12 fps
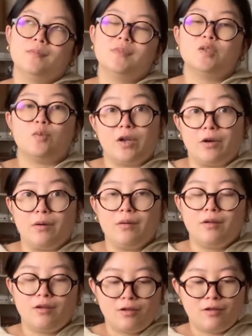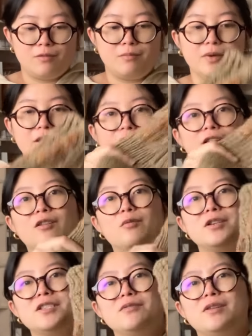sweater. But
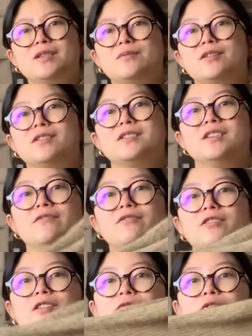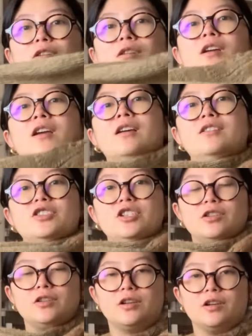worsted weight sweater is definitely for
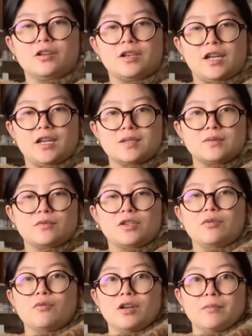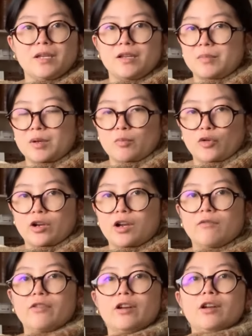chillier days when you want to be a bit more
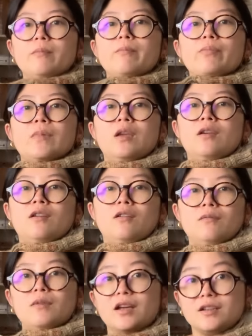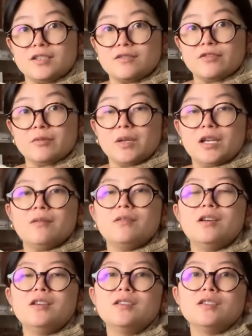covered up, at least for me.
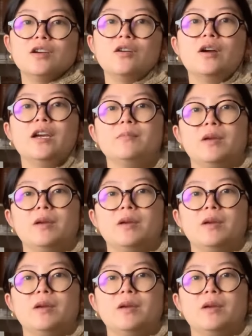So I